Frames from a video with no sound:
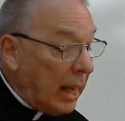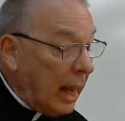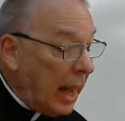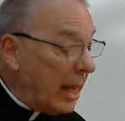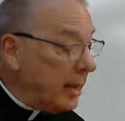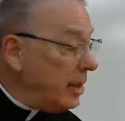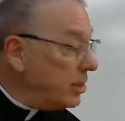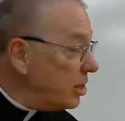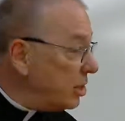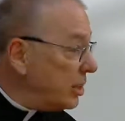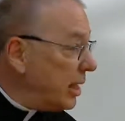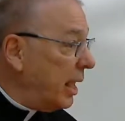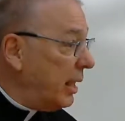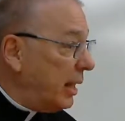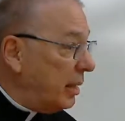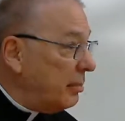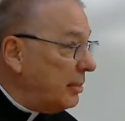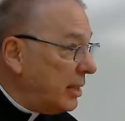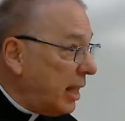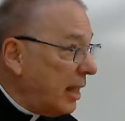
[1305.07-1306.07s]
And this is
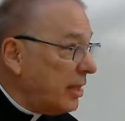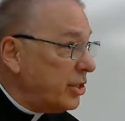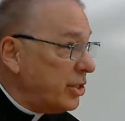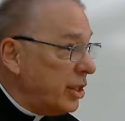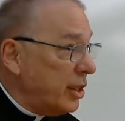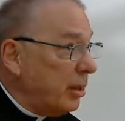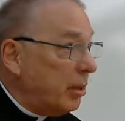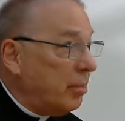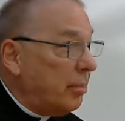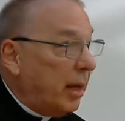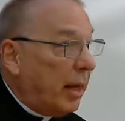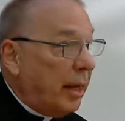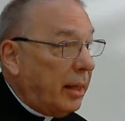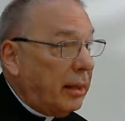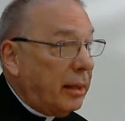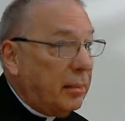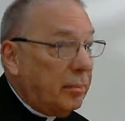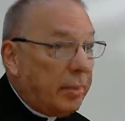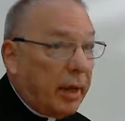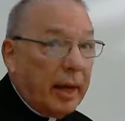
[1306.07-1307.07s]
getting dicier
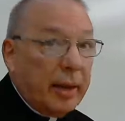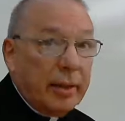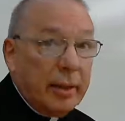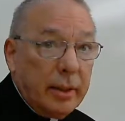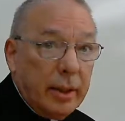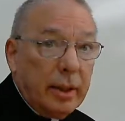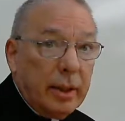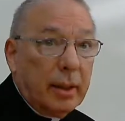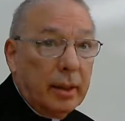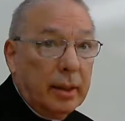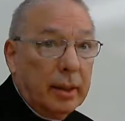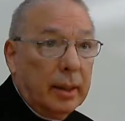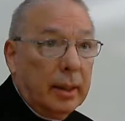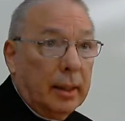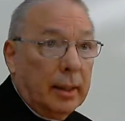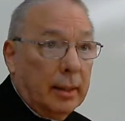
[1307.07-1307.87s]
by the year.